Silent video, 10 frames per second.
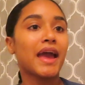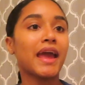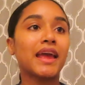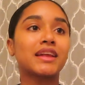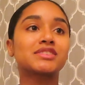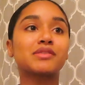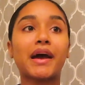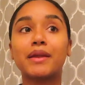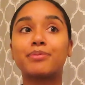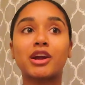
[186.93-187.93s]
and so I
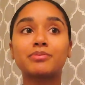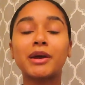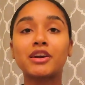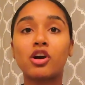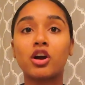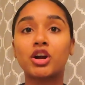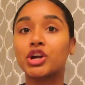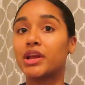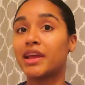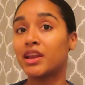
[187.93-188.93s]
had parked my
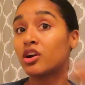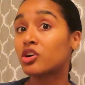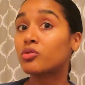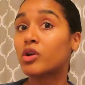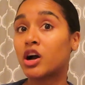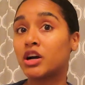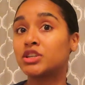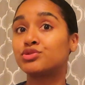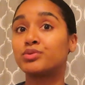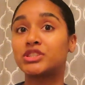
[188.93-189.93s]
car in our
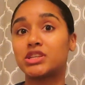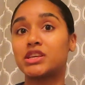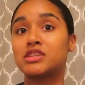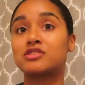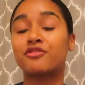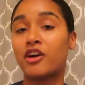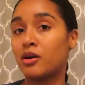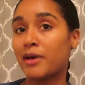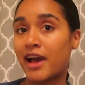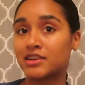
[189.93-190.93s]
garage, which is
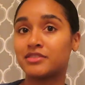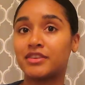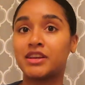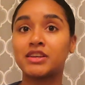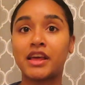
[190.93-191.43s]
fob activated.